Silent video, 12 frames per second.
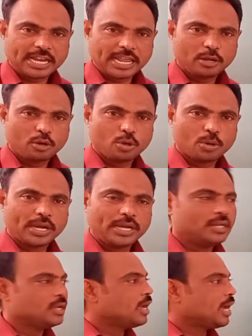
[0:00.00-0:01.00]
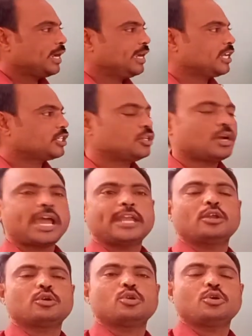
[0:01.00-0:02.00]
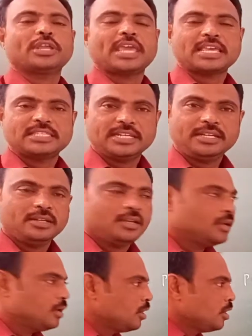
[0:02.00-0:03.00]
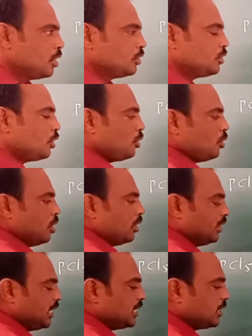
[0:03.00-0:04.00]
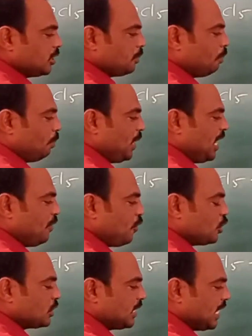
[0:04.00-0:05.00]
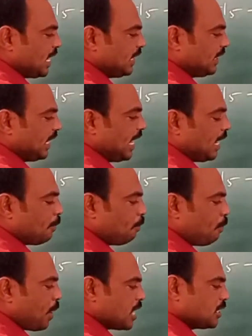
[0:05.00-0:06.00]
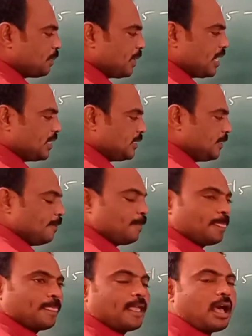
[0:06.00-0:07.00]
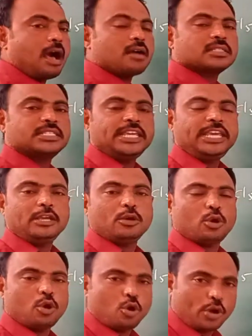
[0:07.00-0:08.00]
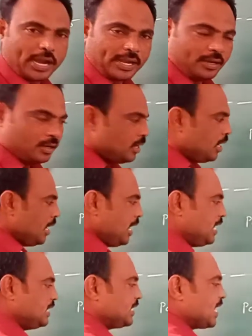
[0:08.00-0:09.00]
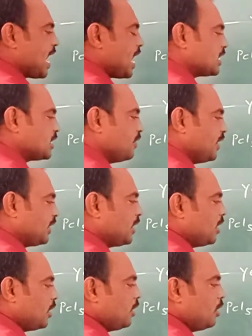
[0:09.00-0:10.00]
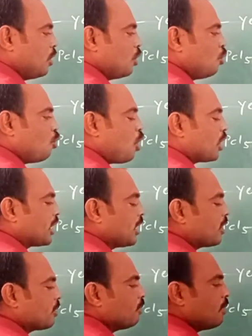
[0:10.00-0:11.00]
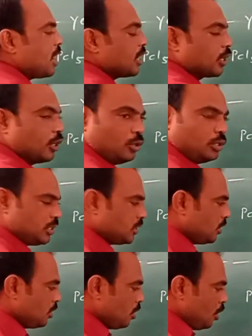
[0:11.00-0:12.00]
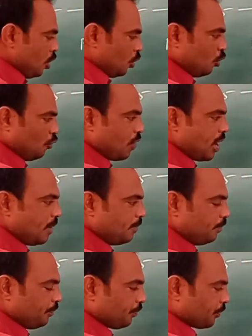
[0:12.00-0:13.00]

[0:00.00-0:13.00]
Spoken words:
trichloride and next to hydrochloric acid. So this POCl3 phosphorus oxychloride is reacts with water molecules to form